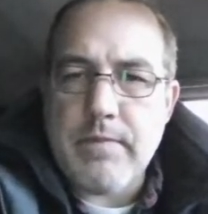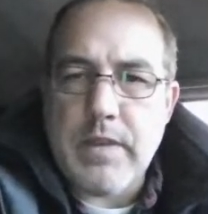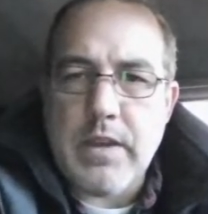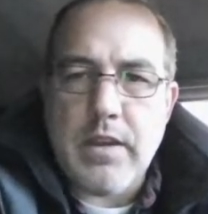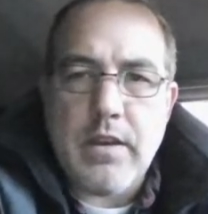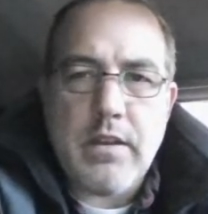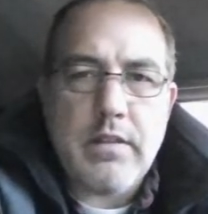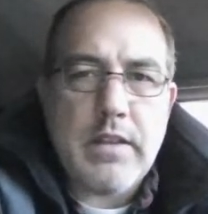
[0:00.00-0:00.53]

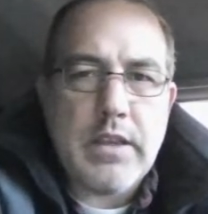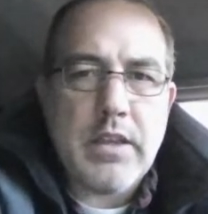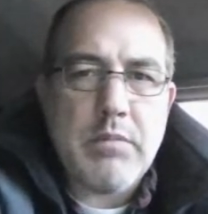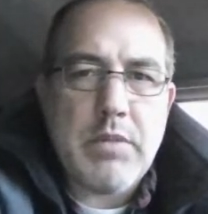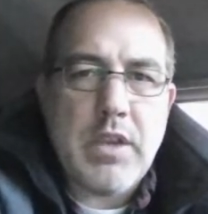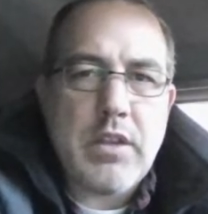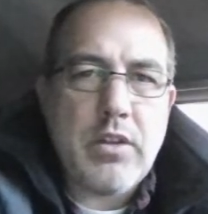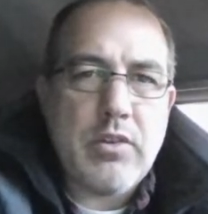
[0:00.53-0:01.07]
Yeah, that could
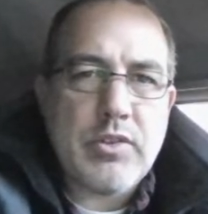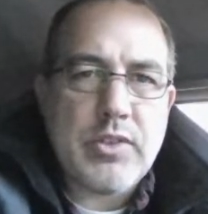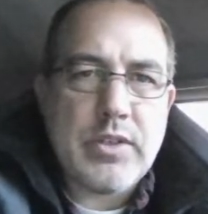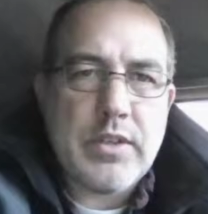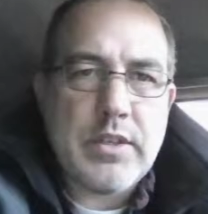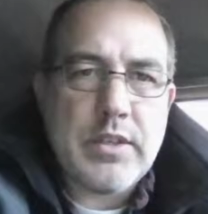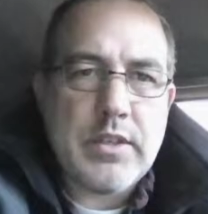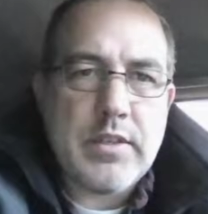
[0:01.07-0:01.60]
be
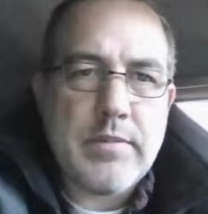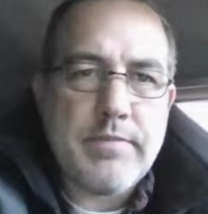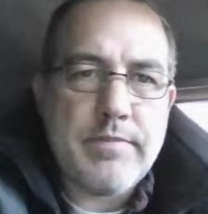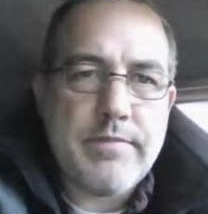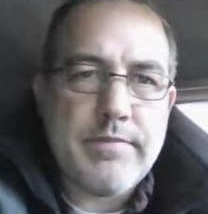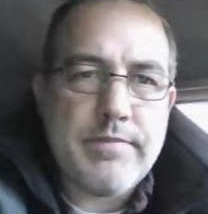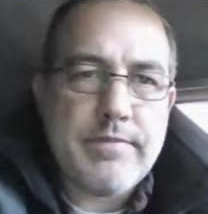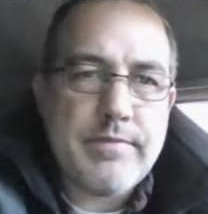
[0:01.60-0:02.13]
closer to
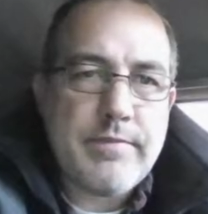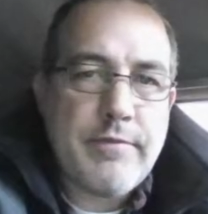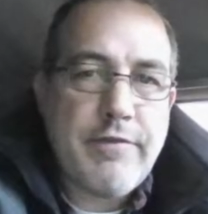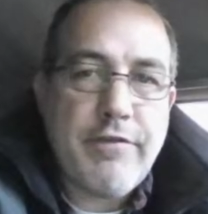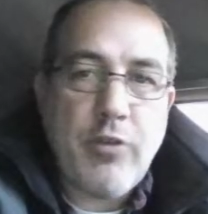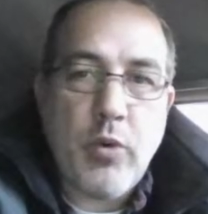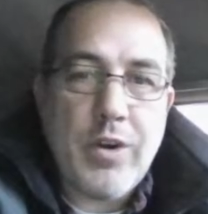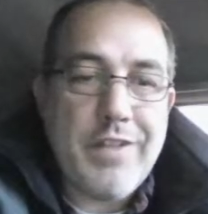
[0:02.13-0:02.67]

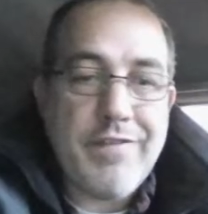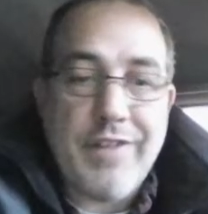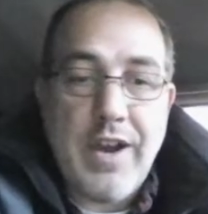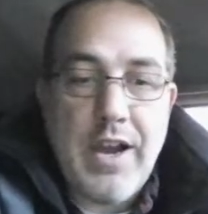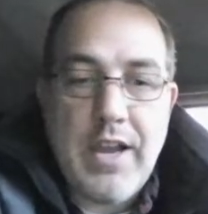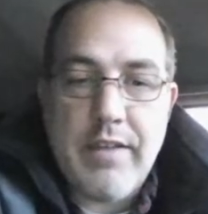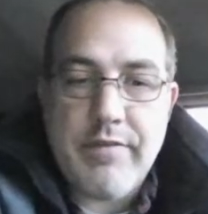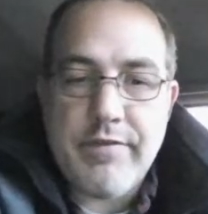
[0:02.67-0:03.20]

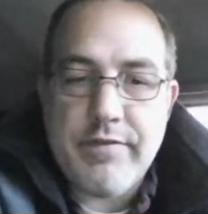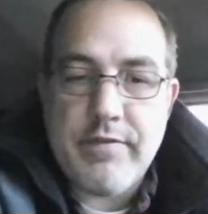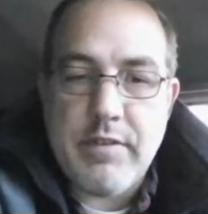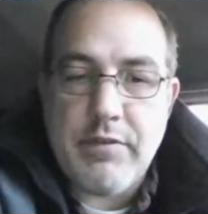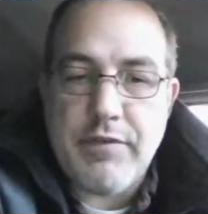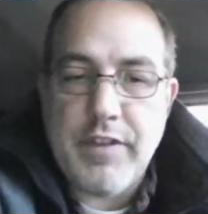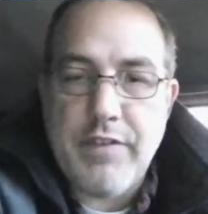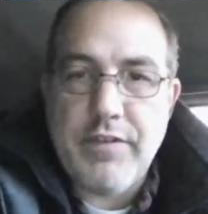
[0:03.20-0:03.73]
45,
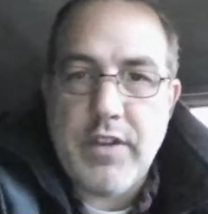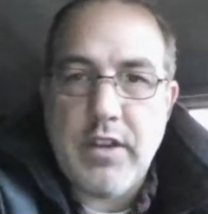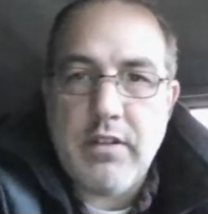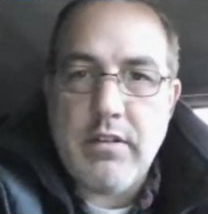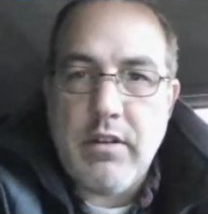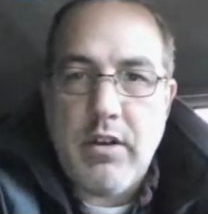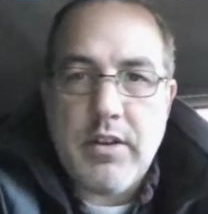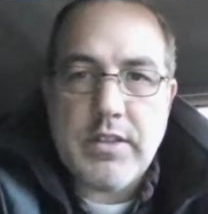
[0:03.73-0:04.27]
50,
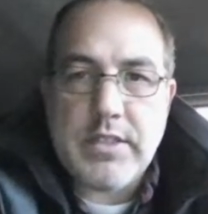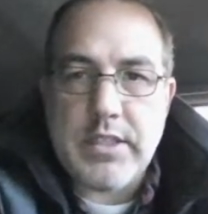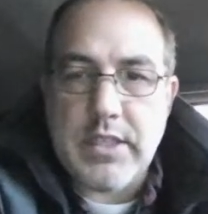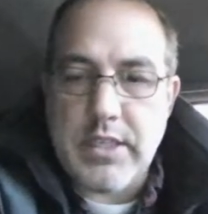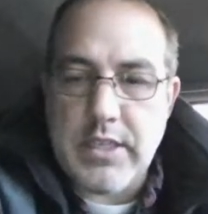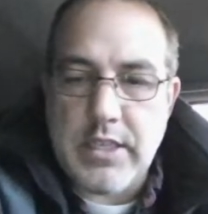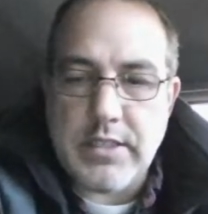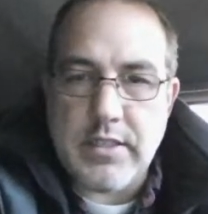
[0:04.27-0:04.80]

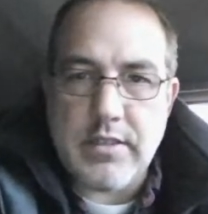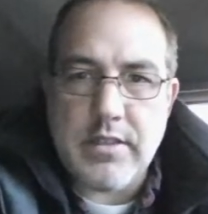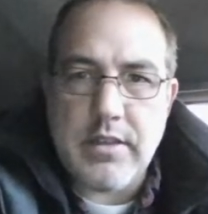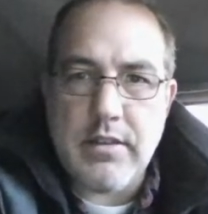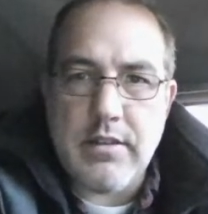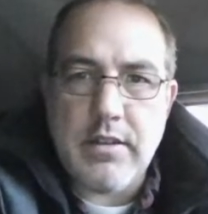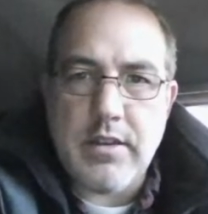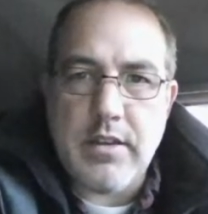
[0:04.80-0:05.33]
honestly, as
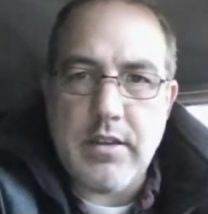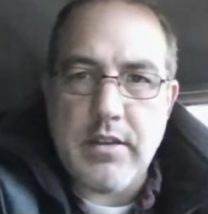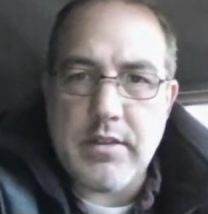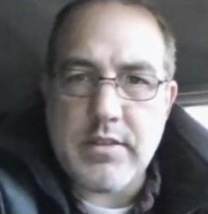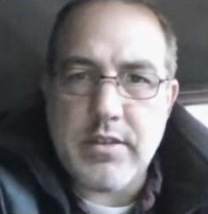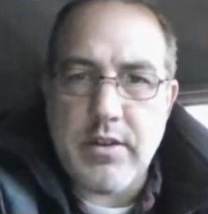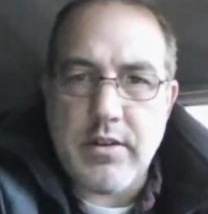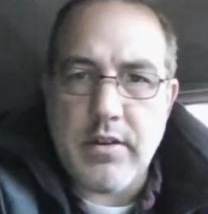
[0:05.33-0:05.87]
a
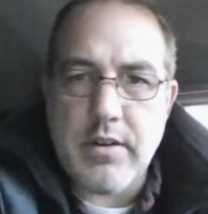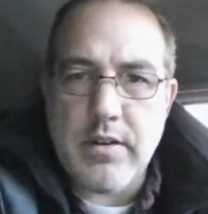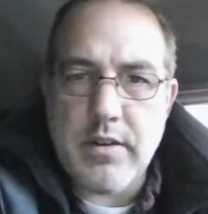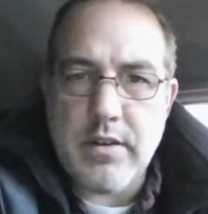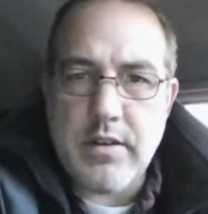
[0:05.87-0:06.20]
start.